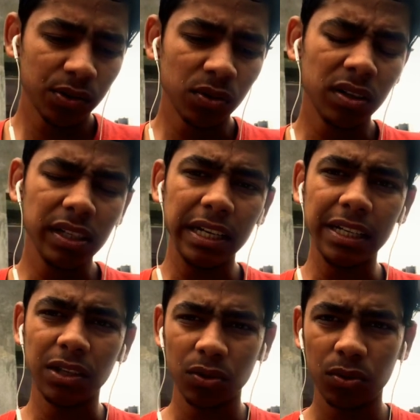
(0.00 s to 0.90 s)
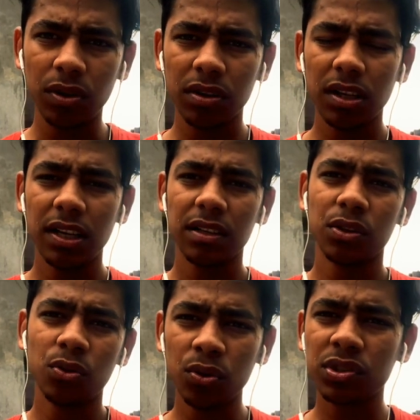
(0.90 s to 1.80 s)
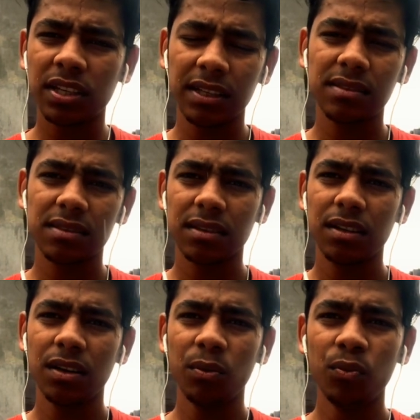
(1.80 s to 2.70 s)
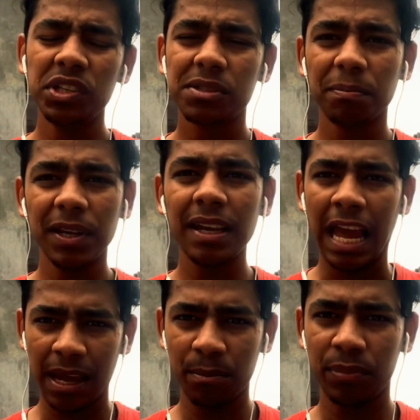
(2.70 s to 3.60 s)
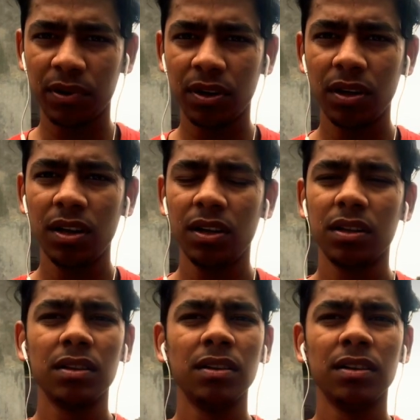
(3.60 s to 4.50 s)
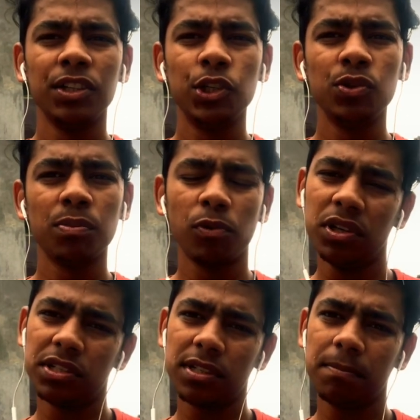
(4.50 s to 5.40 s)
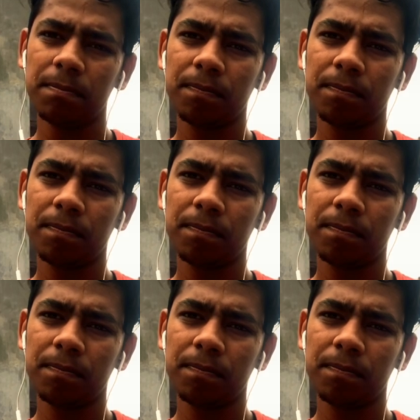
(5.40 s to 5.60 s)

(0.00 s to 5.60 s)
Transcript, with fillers: Do not include those things which may hamper the YouTube policy